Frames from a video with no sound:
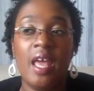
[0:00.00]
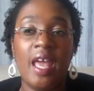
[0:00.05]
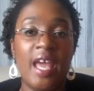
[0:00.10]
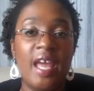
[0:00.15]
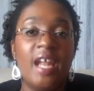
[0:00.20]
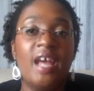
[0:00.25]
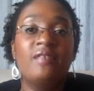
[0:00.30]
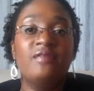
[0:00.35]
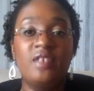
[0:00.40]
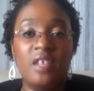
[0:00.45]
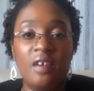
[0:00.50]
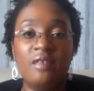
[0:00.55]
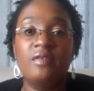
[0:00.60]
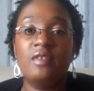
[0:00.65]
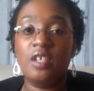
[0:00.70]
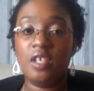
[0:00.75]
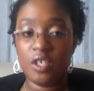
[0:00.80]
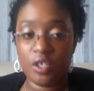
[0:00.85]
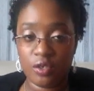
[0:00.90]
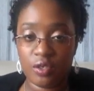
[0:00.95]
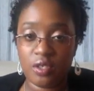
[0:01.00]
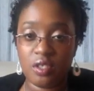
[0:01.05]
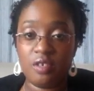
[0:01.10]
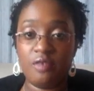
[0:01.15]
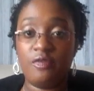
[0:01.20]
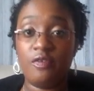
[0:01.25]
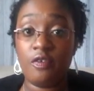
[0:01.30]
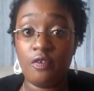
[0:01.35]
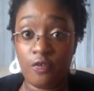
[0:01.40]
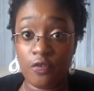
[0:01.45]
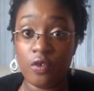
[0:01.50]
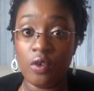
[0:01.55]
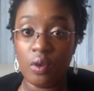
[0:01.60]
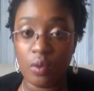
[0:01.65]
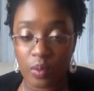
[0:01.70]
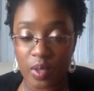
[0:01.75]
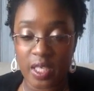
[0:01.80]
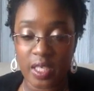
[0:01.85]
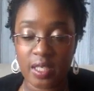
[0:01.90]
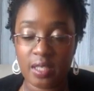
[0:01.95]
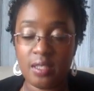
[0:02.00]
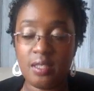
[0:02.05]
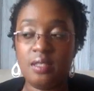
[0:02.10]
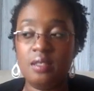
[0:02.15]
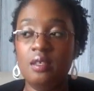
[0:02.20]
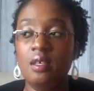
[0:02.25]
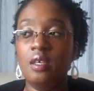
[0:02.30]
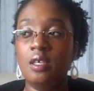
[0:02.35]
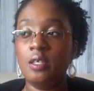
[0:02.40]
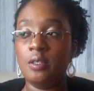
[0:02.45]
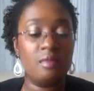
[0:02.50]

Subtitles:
and I've definitely used it for 4 weeks.